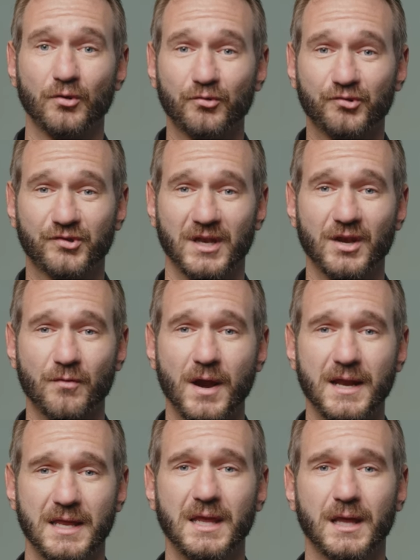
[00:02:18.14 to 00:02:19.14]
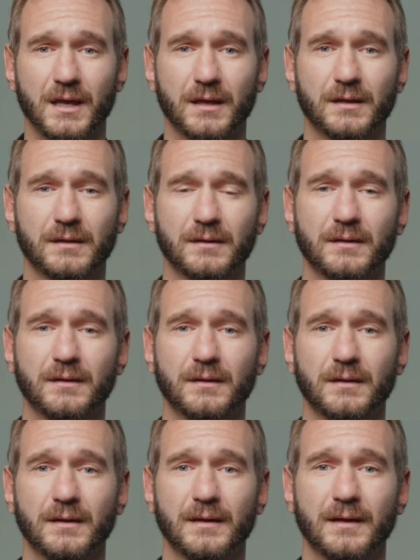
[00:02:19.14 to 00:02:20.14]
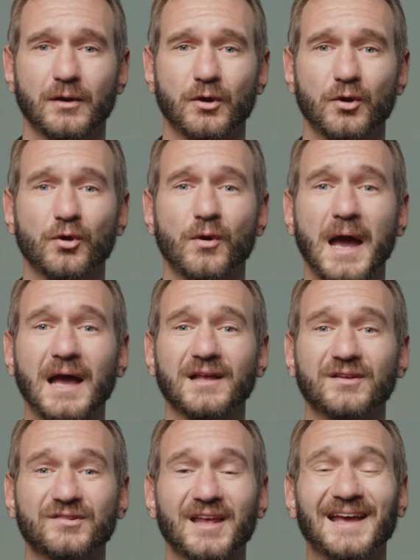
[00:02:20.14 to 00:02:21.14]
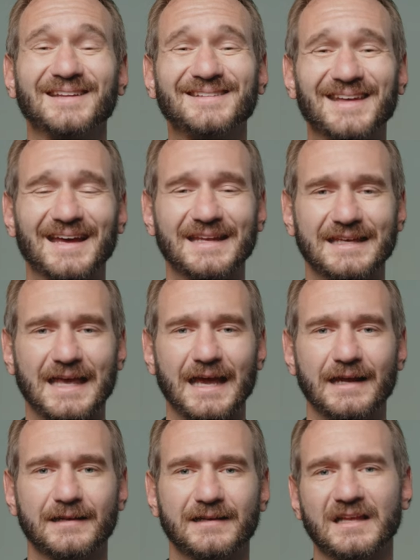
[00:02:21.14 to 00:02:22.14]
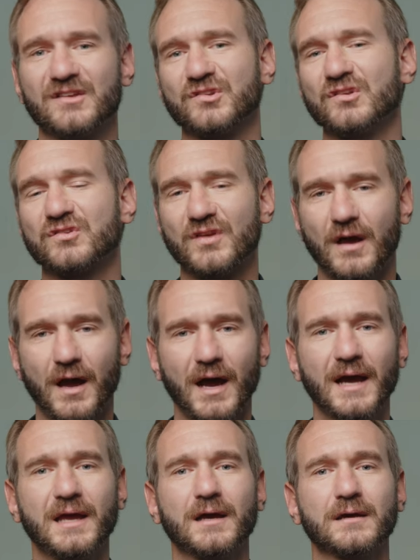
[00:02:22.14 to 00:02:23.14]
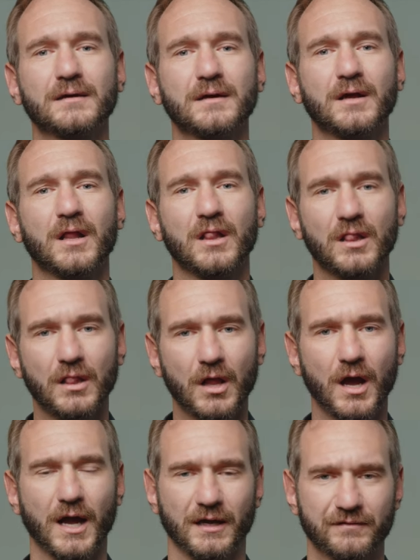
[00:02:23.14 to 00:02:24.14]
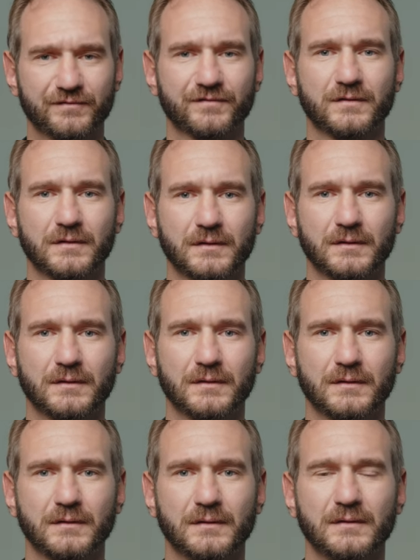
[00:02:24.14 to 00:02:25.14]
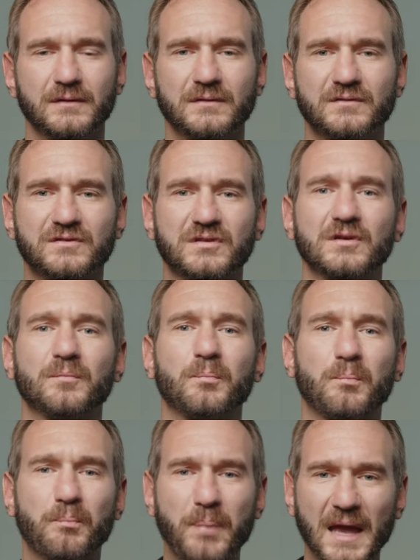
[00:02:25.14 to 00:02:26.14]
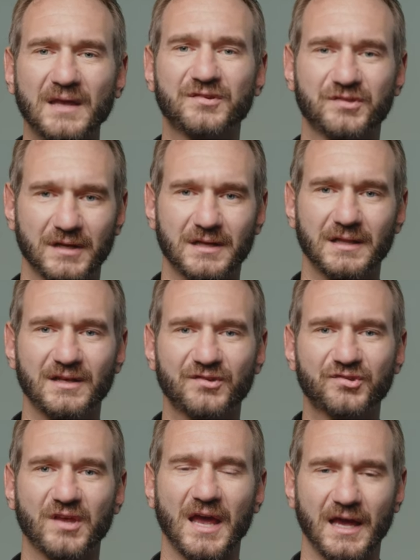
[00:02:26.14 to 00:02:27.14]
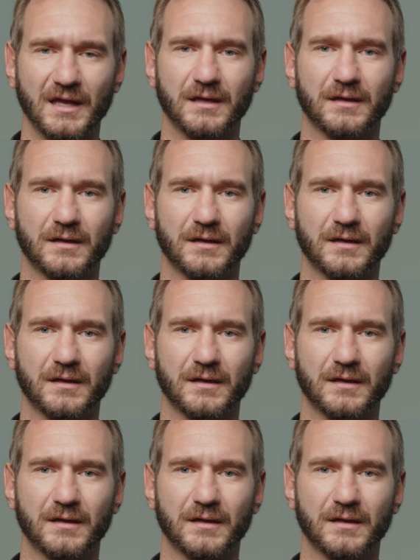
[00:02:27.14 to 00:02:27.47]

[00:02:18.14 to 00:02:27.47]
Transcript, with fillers: who's sitting right here who has dedicated his entire life to basically say,